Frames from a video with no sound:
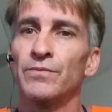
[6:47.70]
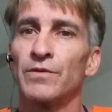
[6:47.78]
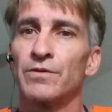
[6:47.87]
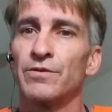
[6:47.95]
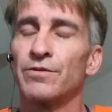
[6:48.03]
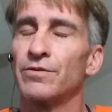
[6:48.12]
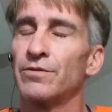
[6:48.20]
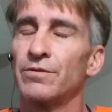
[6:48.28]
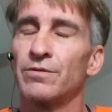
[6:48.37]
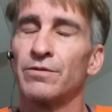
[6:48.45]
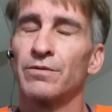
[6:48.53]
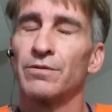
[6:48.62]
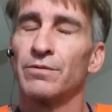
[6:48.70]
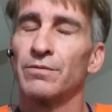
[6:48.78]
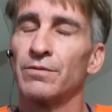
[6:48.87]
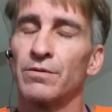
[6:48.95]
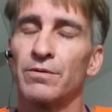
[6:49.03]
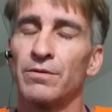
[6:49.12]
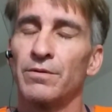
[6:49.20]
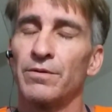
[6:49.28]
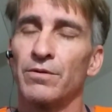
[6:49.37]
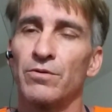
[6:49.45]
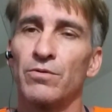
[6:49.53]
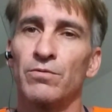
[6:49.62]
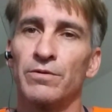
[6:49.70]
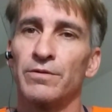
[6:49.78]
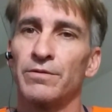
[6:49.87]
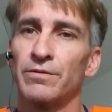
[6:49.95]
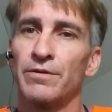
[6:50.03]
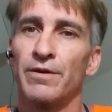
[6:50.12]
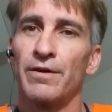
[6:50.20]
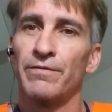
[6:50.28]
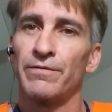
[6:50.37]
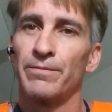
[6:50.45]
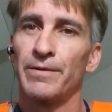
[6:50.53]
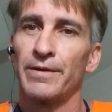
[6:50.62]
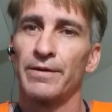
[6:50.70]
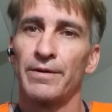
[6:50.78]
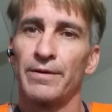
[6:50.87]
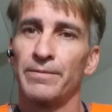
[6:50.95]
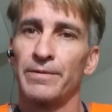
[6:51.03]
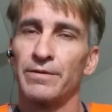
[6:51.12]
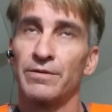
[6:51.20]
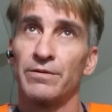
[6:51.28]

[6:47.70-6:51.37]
it's the coolest stuff, man. I mean it's